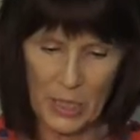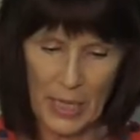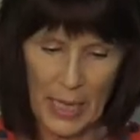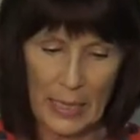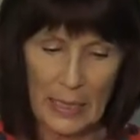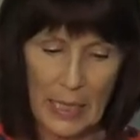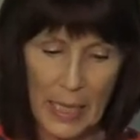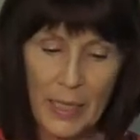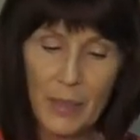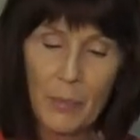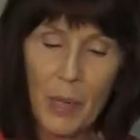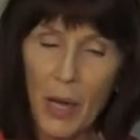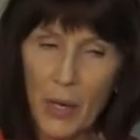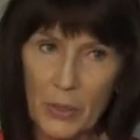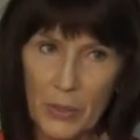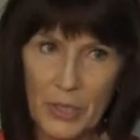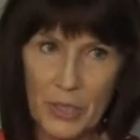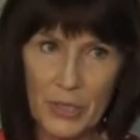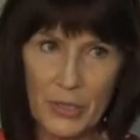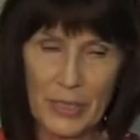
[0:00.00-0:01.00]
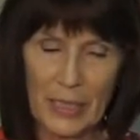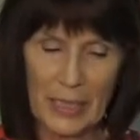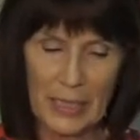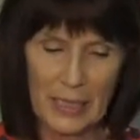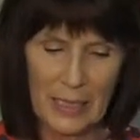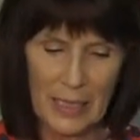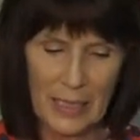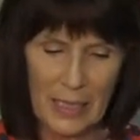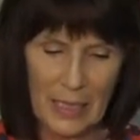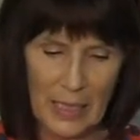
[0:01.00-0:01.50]
that, like
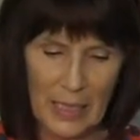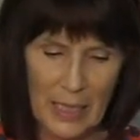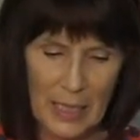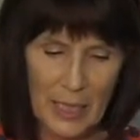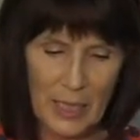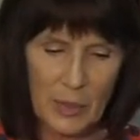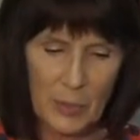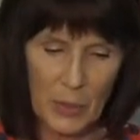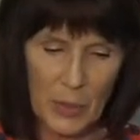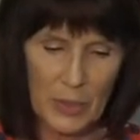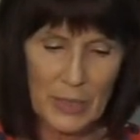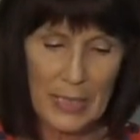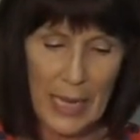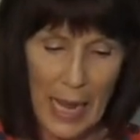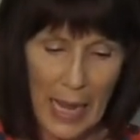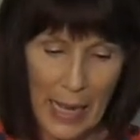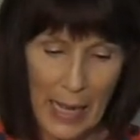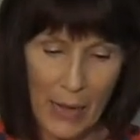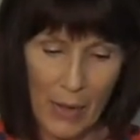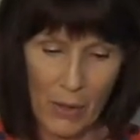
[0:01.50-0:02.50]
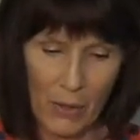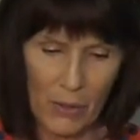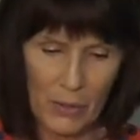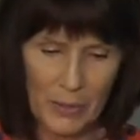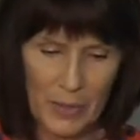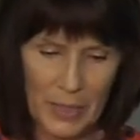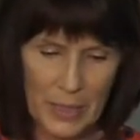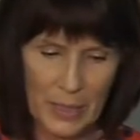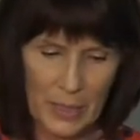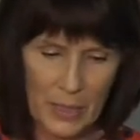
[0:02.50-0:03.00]
poetry, explores how,
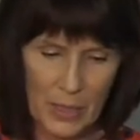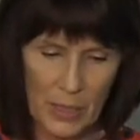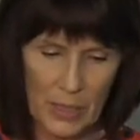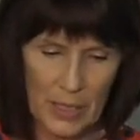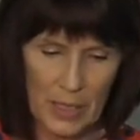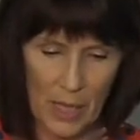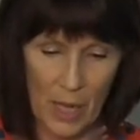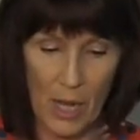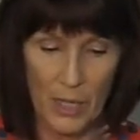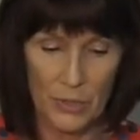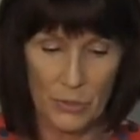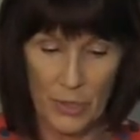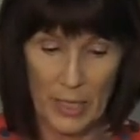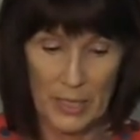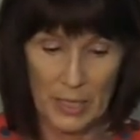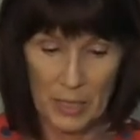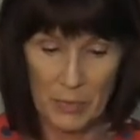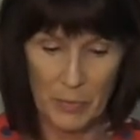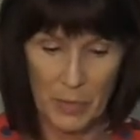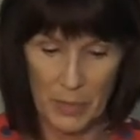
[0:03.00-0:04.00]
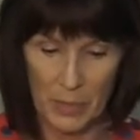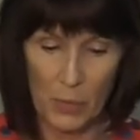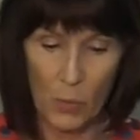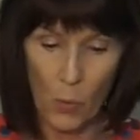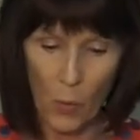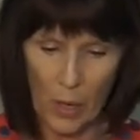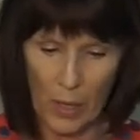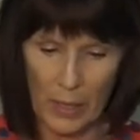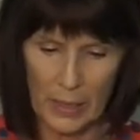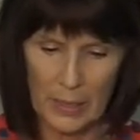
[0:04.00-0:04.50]
in, in contrast to merely
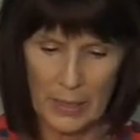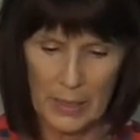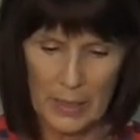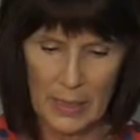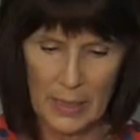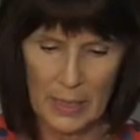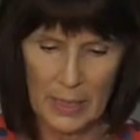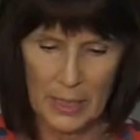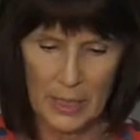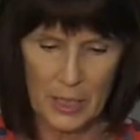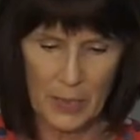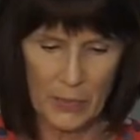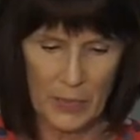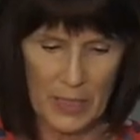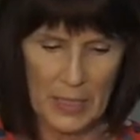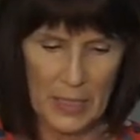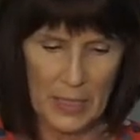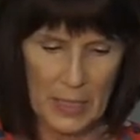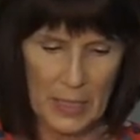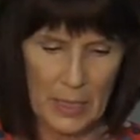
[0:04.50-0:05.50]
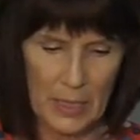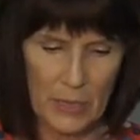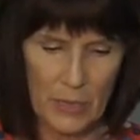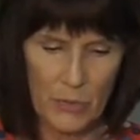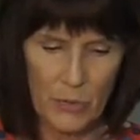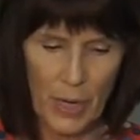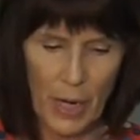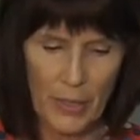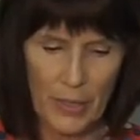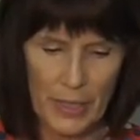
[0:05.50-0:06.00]
what, something is
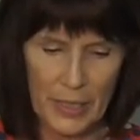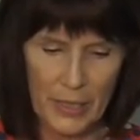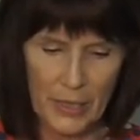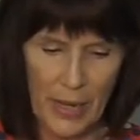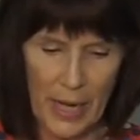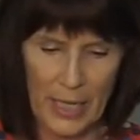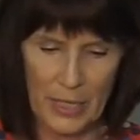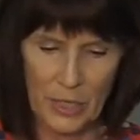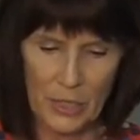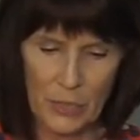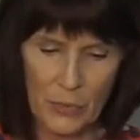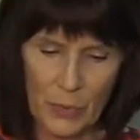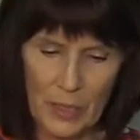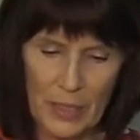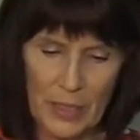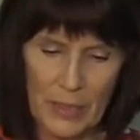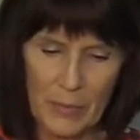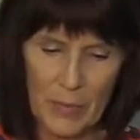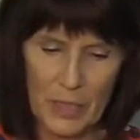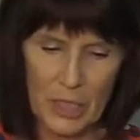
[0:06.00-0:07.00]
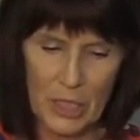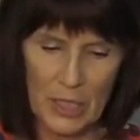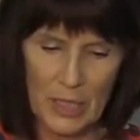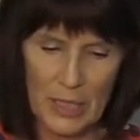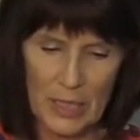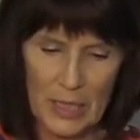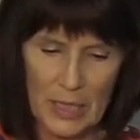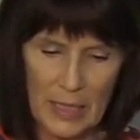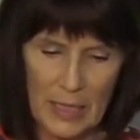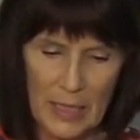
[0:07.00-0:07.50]
through our interaction with
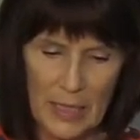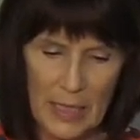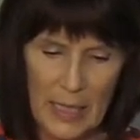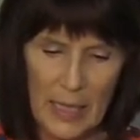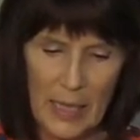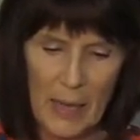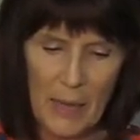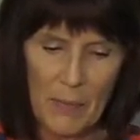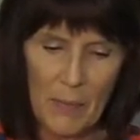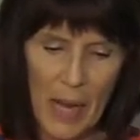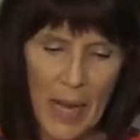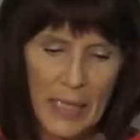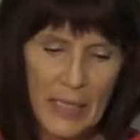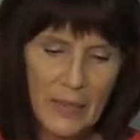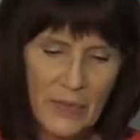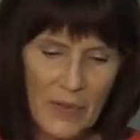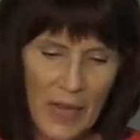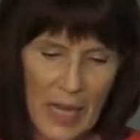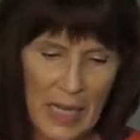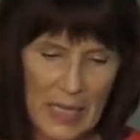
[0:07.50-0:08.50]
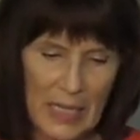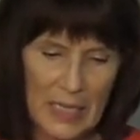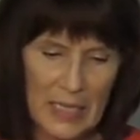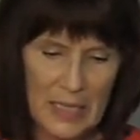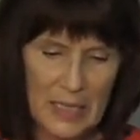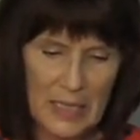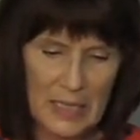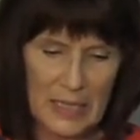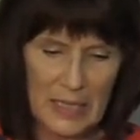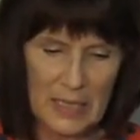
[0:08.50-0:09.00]
images. My
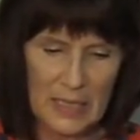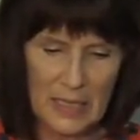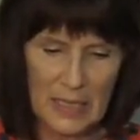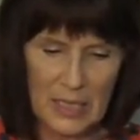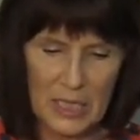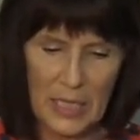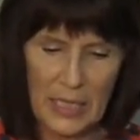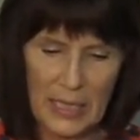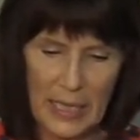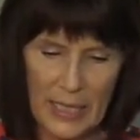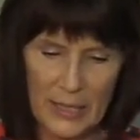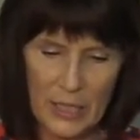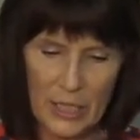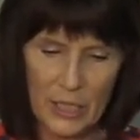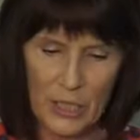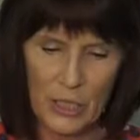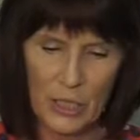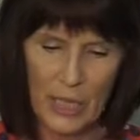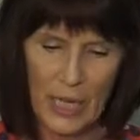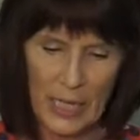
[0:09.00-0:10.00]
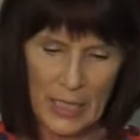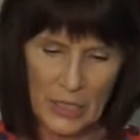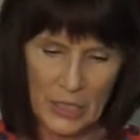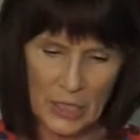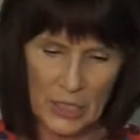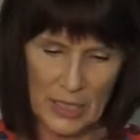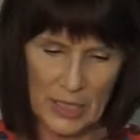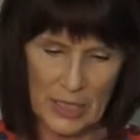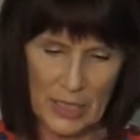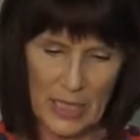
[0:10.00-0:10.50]
advice is to let the
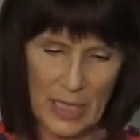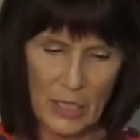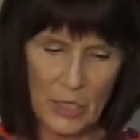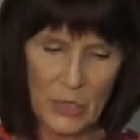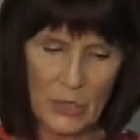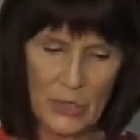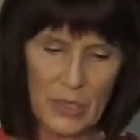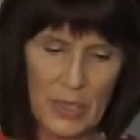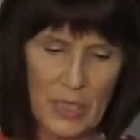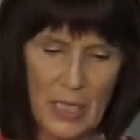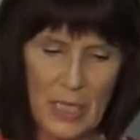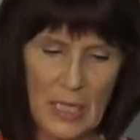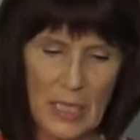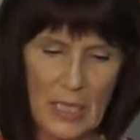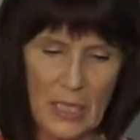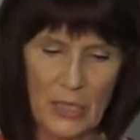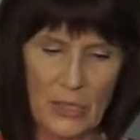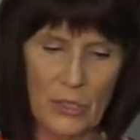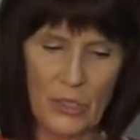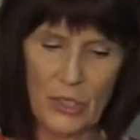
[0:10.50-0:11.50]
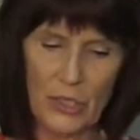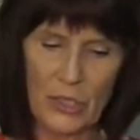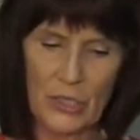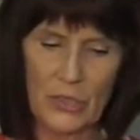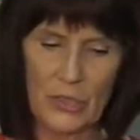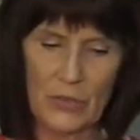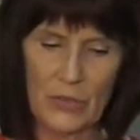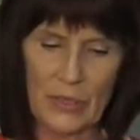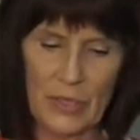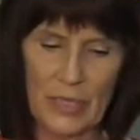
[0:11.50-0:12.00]
changes that you see in your
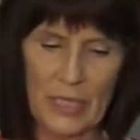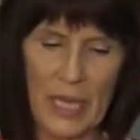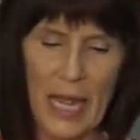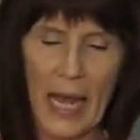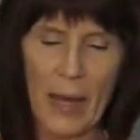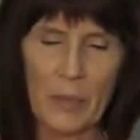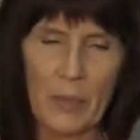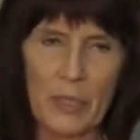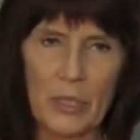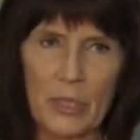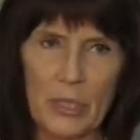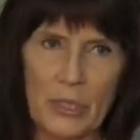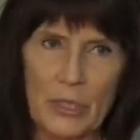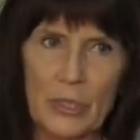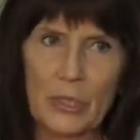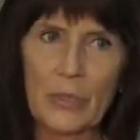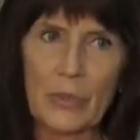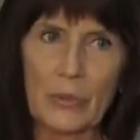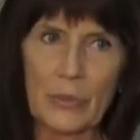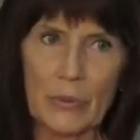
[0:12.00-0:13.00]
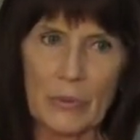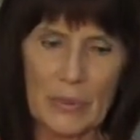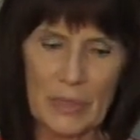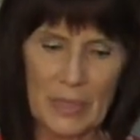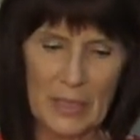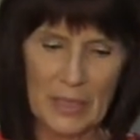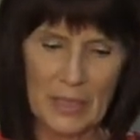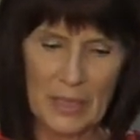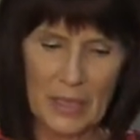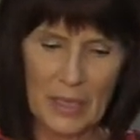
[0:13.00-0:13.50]
students happen to you
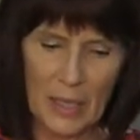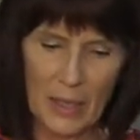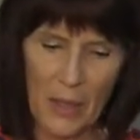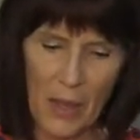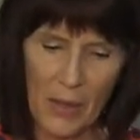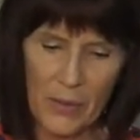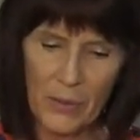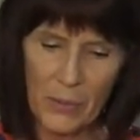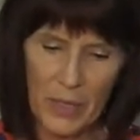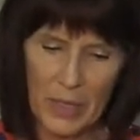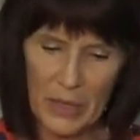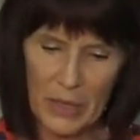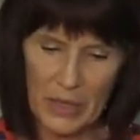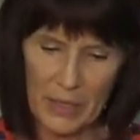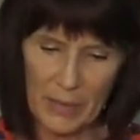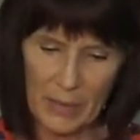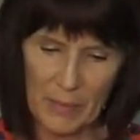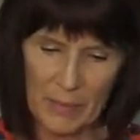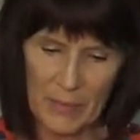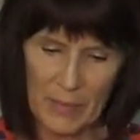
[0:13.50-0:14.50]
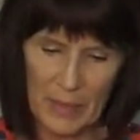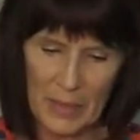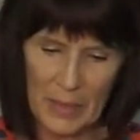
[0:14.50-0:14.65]
along with them.